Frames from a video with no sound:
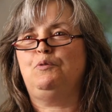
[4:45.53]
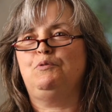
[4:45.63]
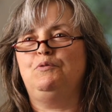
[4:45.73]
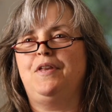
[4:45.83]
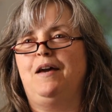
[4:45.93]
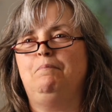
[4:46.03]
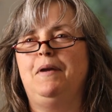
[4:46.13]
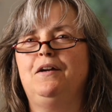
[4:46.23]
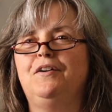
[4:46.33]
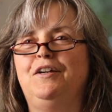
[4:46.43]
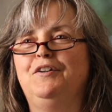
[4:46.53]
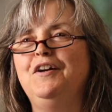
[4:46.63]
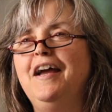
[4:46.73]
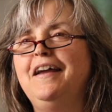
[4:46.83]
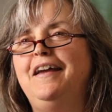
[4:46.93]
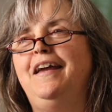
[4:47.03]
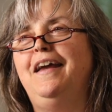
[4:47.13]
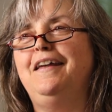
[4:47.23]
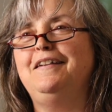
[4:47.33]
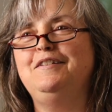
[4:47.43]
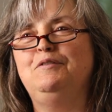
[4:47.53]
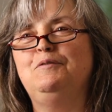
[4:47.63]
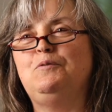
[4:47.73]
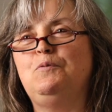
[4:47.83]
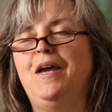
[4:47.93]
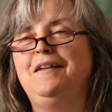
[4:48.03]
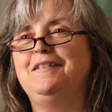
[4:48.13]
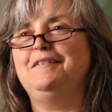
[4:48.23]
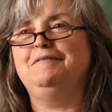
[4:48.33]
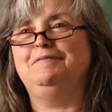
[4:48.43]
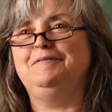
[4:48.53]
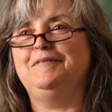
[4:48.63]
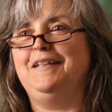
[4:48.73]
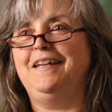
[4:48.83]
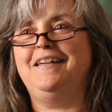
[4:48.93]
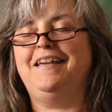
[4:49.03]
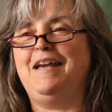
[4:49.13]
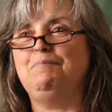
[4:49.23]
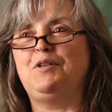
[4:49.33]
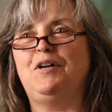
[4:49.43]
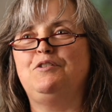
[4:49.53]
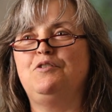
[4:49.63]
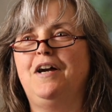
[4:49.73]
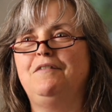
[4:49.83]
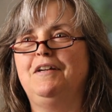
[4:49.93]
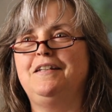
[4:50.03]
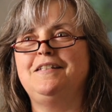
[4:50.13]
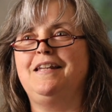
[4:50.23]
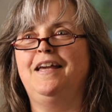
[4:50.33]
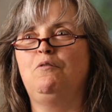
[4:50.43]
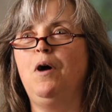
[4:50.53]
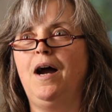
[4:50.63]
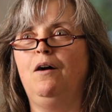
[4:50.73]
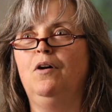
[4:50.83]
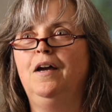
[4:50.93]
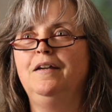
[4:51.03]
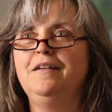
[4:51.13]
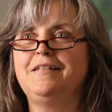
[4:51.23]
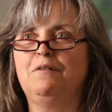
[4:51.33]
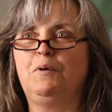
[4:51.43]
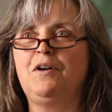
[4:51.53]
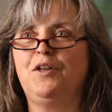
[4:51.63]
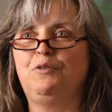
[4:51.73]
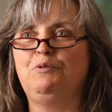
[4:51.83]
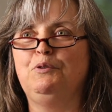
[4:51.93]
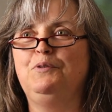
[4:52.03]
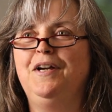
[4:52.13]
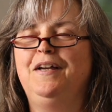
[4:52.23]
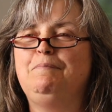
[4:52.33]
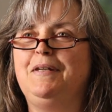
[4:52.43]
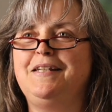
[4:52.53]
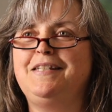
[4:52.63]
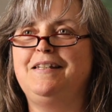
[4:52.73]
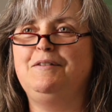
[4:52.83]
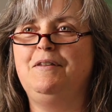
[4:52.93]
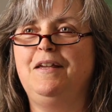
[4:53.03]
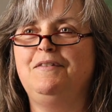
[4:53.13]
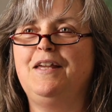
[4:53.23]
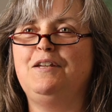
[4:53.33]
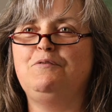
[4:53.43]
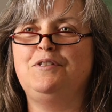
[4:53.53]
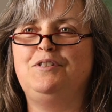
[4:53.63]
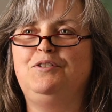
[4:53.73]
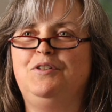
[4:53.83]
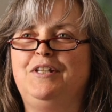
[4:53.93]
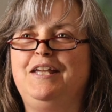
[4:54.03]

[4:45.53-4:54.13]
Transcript: through that barrier and kept on driving. He's like, wow. He said, we got through. But he said, then you could